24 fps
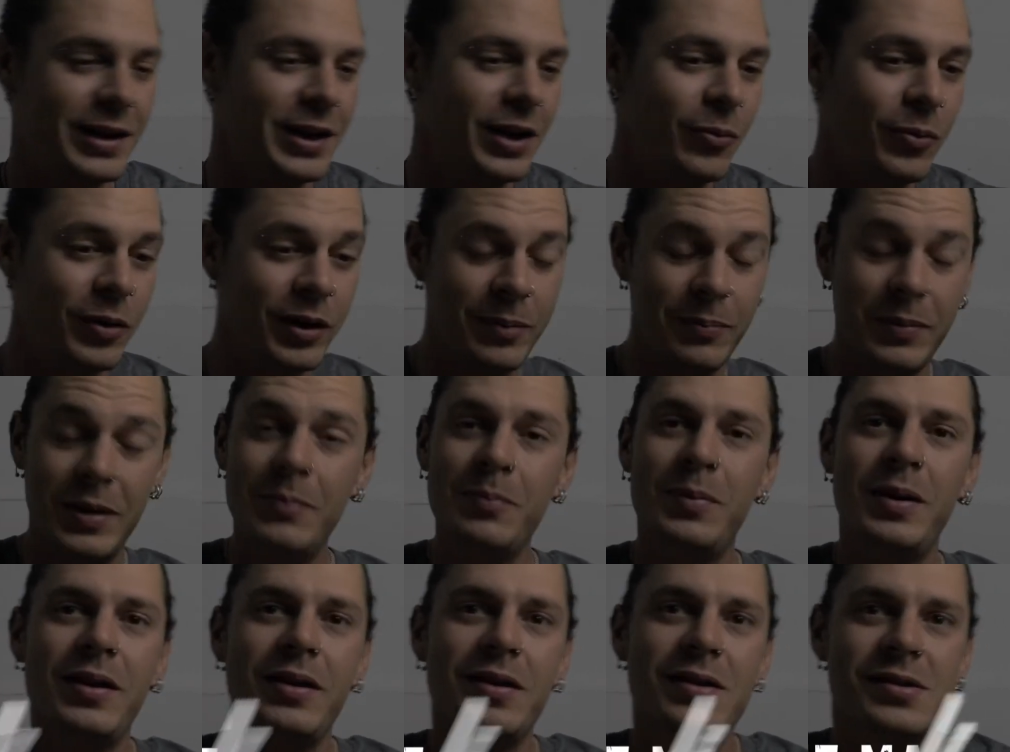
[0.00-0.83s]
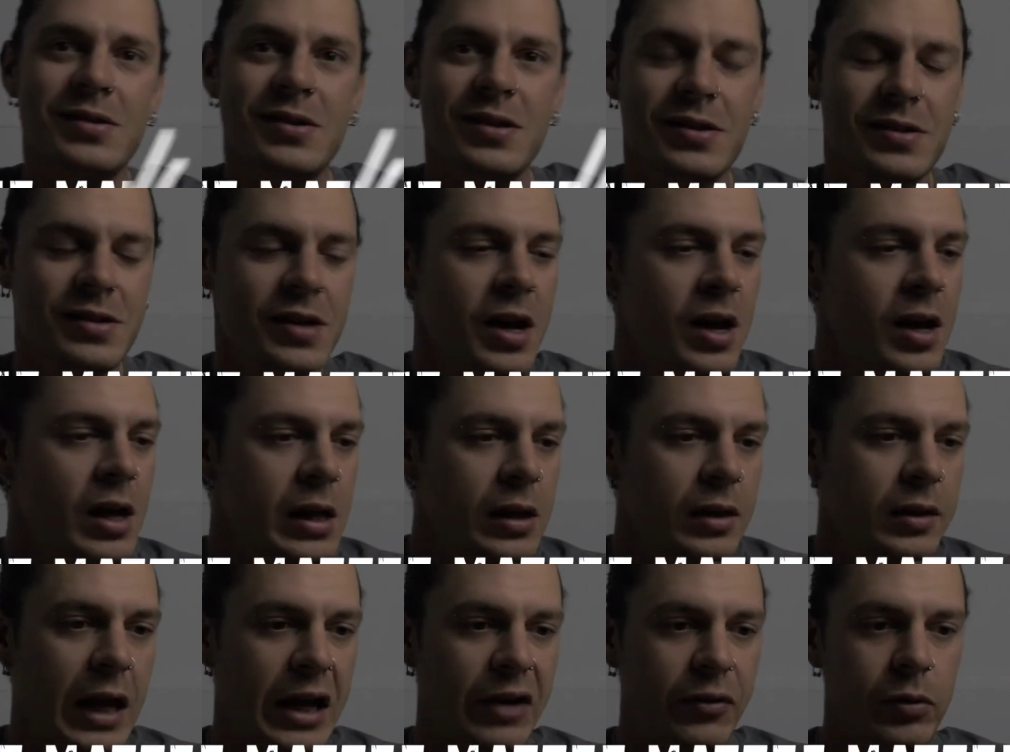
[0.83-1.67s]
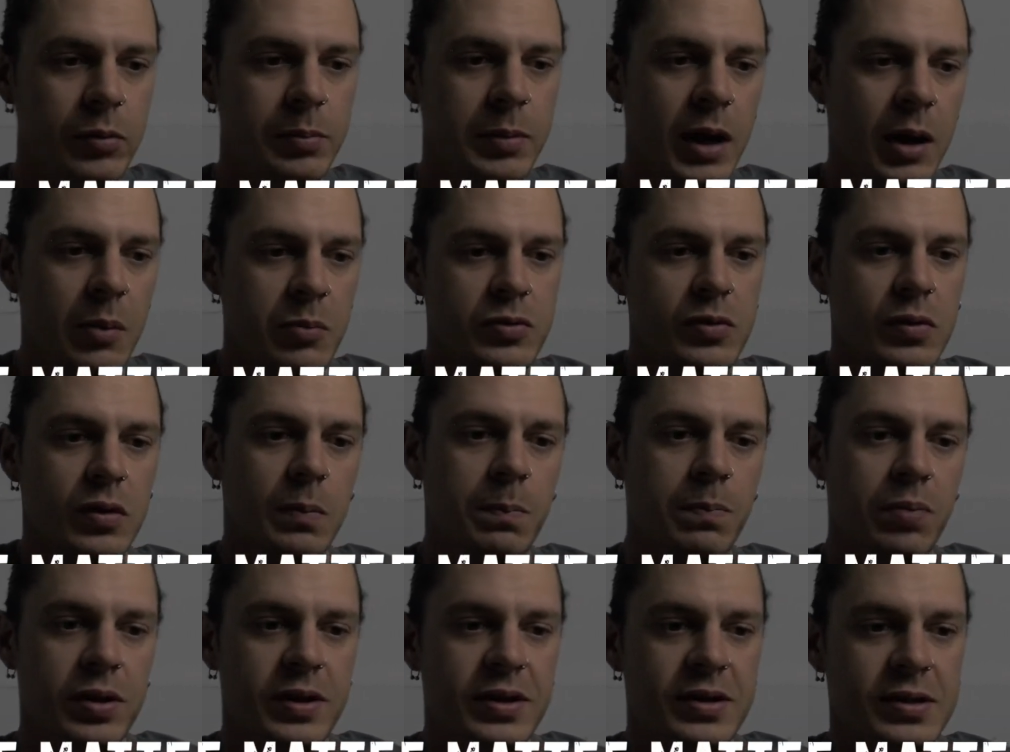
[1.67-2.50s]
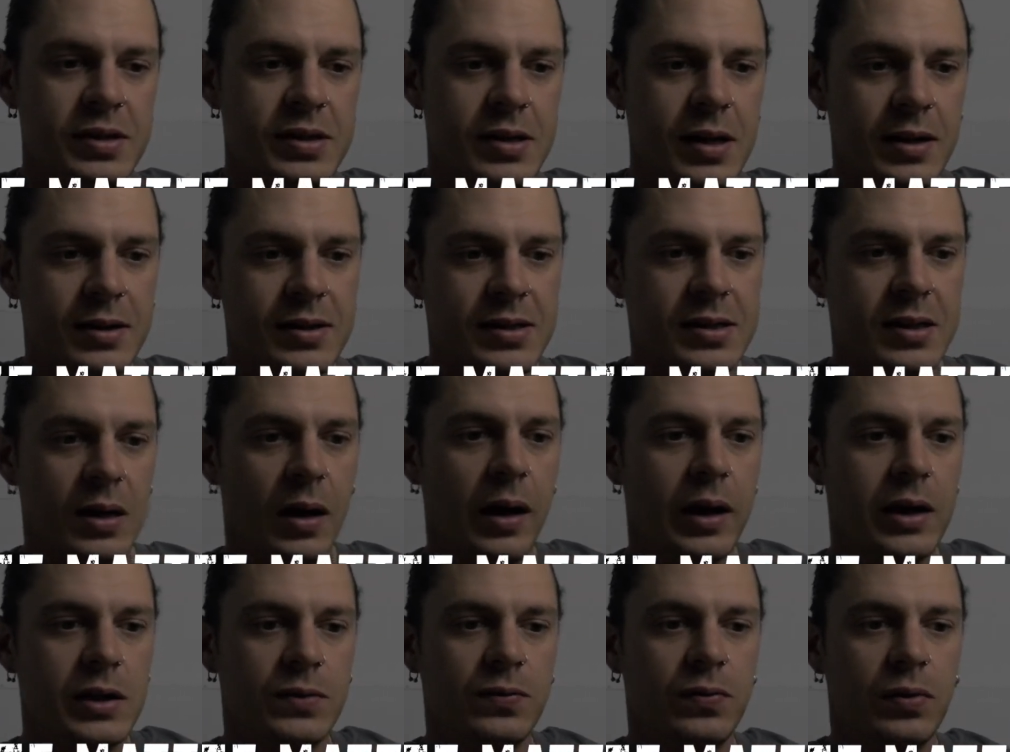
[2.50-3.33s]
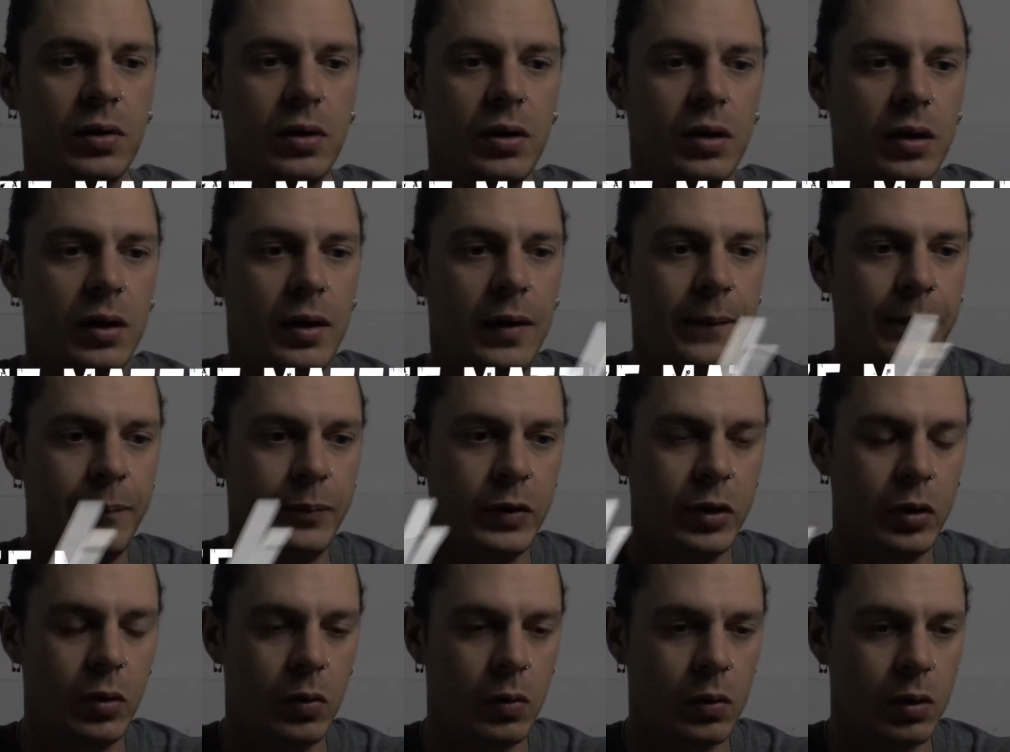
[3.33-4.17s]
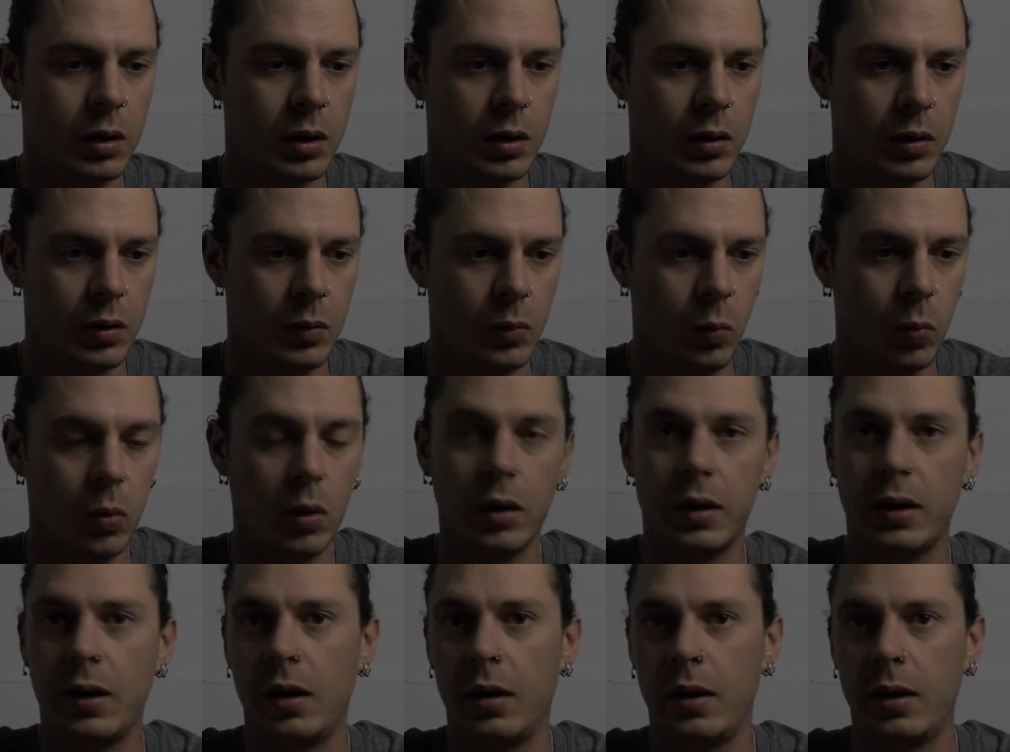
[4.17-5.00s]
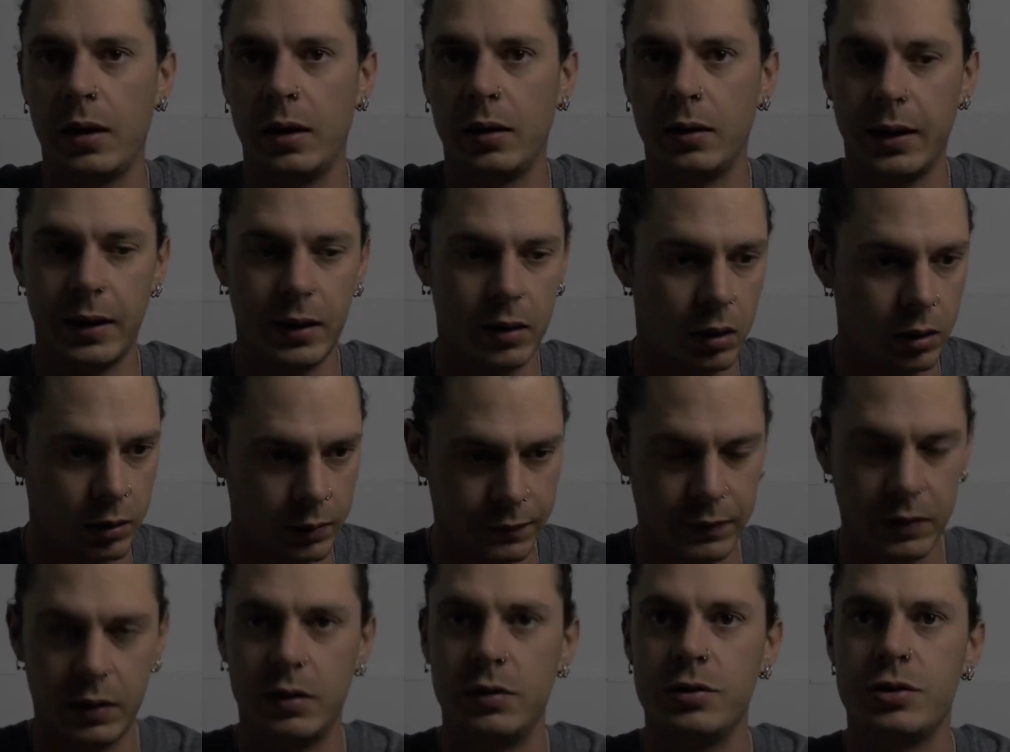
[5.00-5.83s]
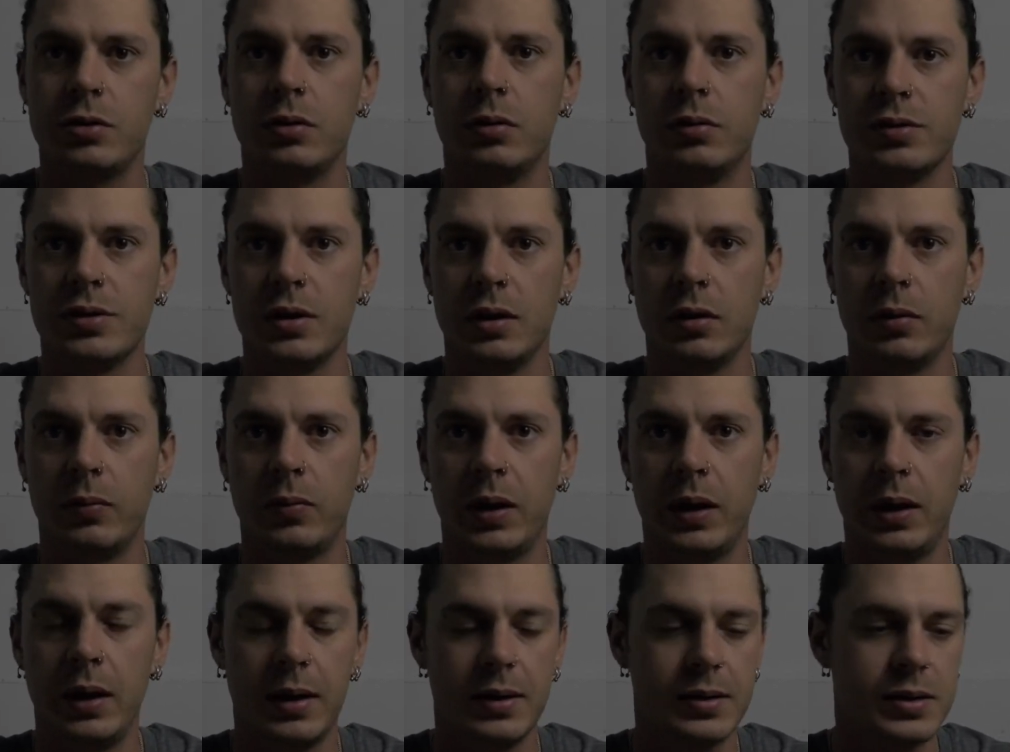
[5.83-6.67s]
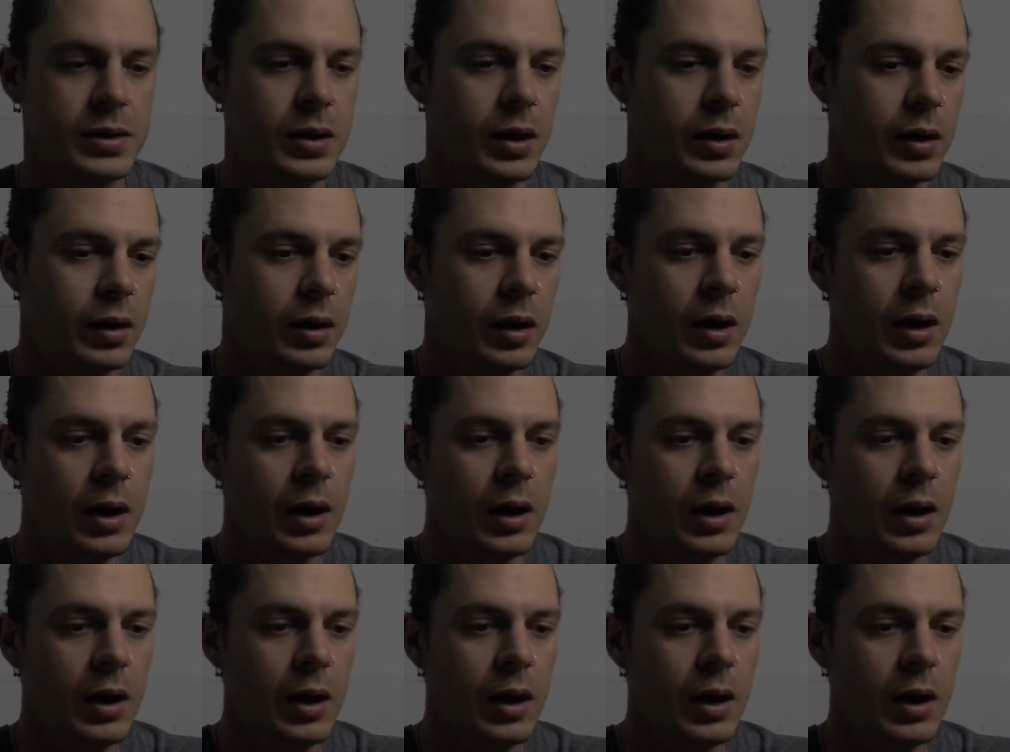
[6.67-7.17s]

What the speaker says: Now what I mean by this is Lightroom comes with a preset size for your work area, like all of the controls on the right hand side.